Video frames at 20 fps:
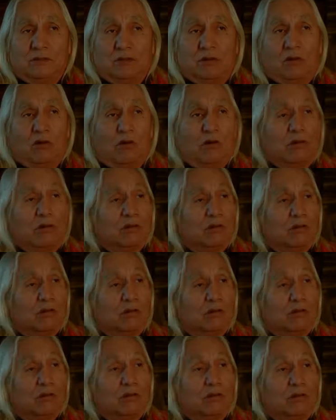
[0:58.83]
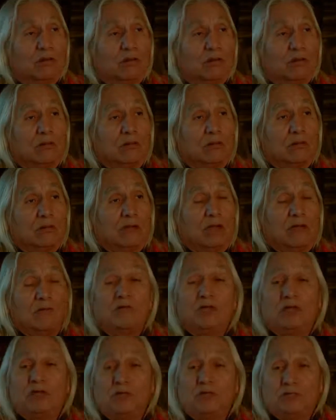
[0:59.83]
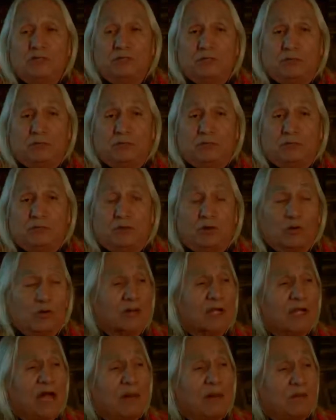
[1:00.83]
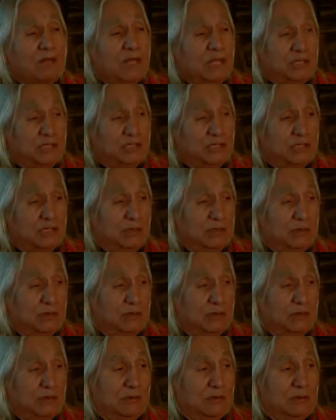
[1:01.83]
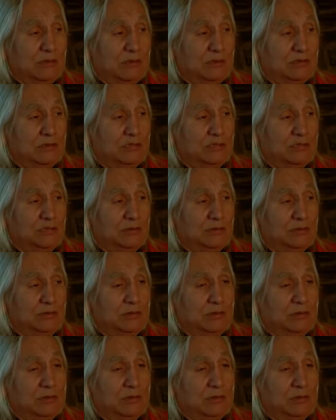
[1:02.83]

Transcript: or evolution or a combination of the two